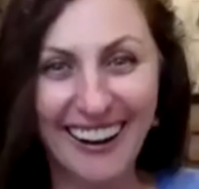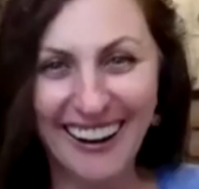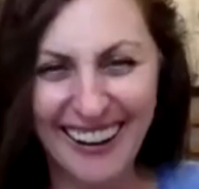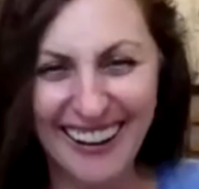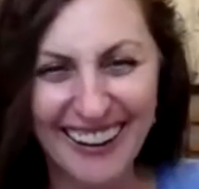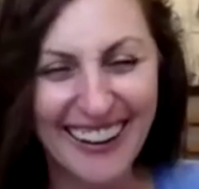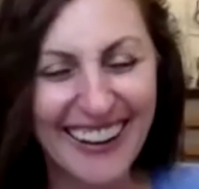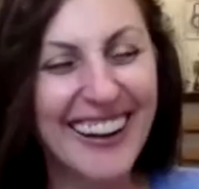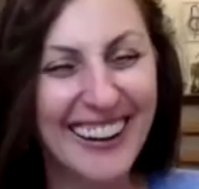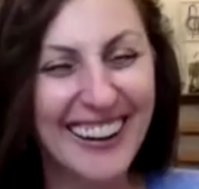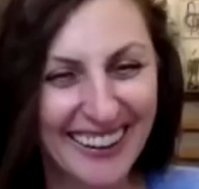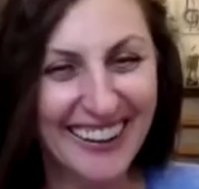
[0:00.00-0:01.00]
know,
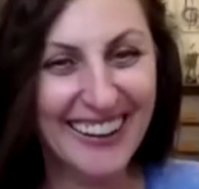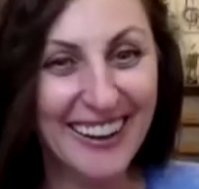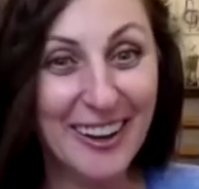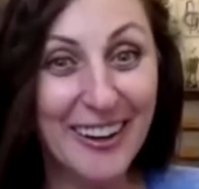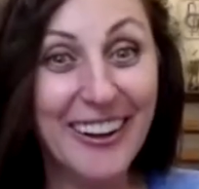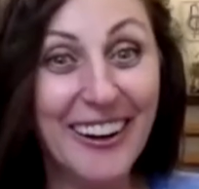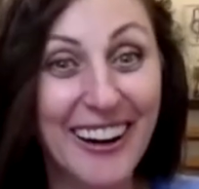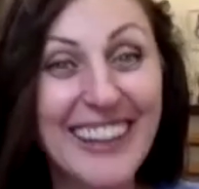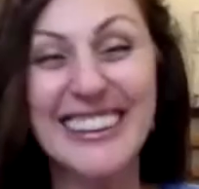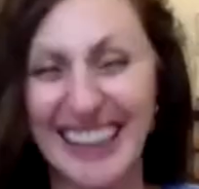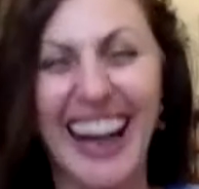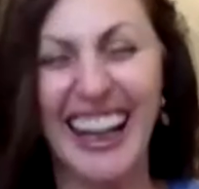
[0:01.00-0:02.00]
Bogdashua, you know, like,
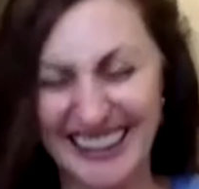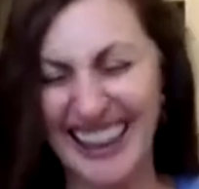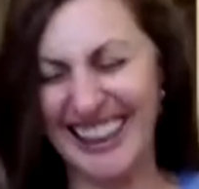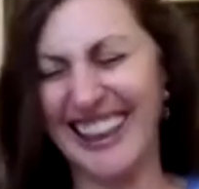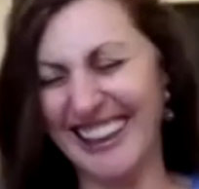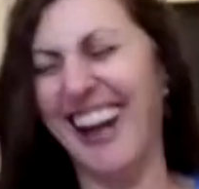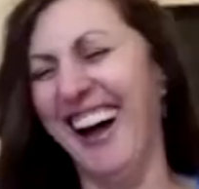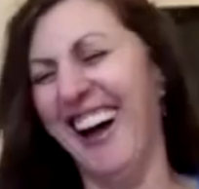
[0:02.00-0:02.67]
God forbid